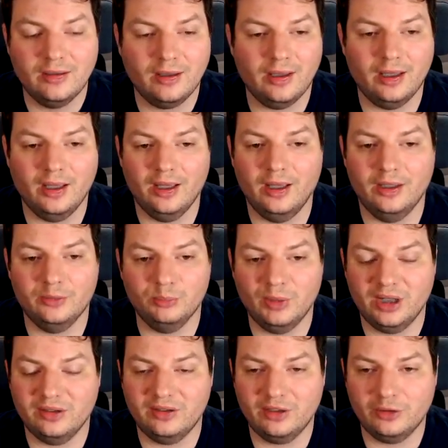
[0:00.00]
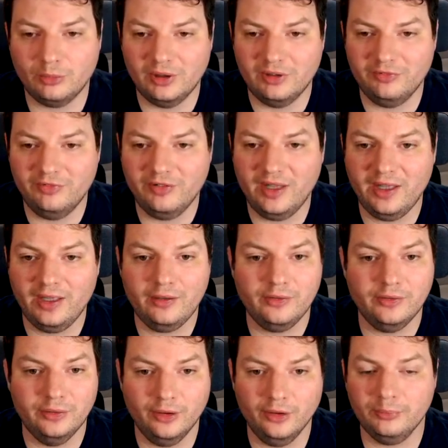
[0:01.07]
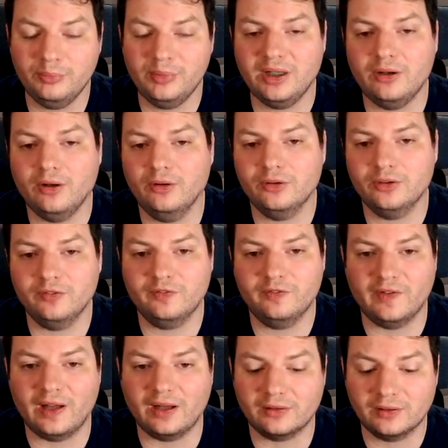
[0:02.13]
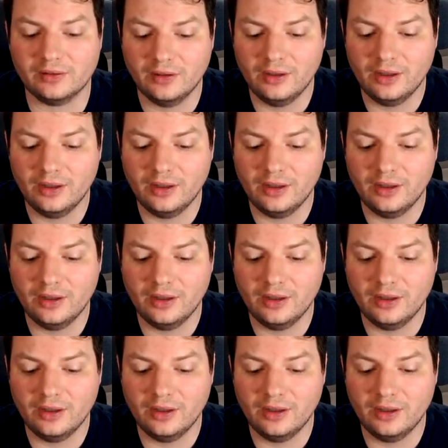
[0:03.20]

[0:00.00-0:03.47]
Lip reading: and my test will fail, not because the fact